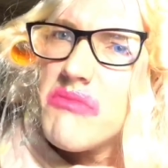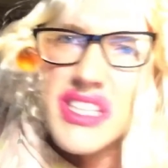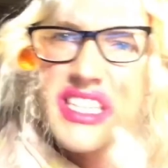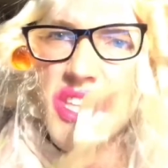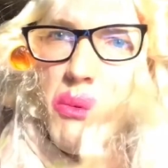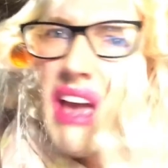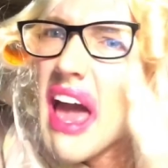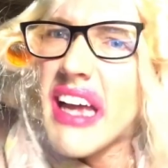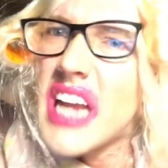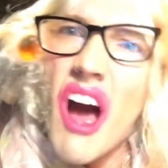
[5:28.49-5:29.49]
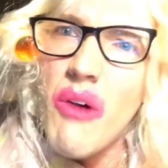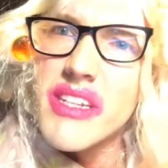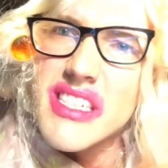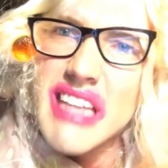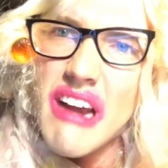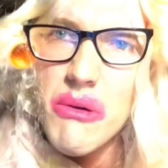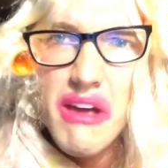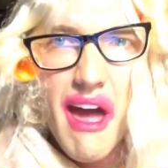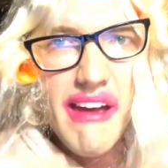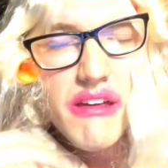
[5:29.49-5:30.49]
That's okay, no? Isn't that
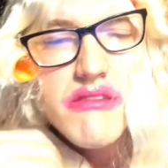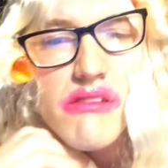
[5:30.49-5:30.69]
okay?